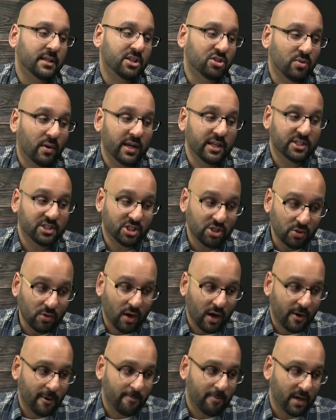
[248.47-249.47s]

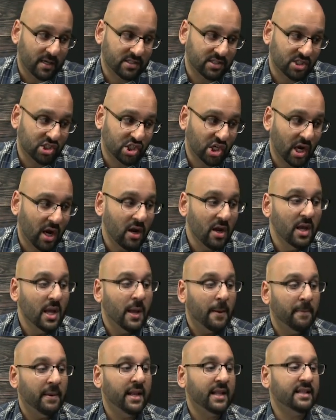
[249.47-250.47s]
2200 bucks a share
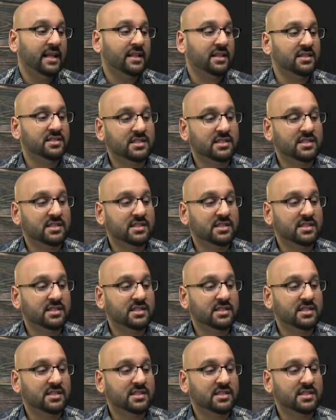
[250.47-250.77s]
meaning that this